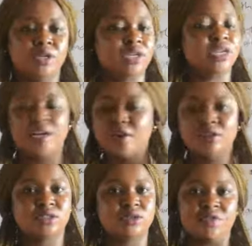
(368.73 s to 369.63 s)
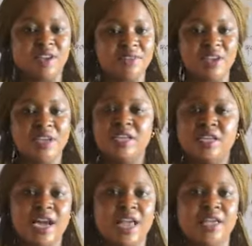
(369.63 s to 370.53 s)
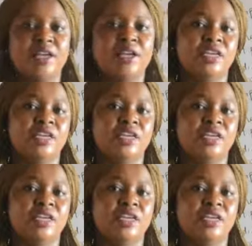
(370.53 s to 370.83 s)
They cannot survive it. They die.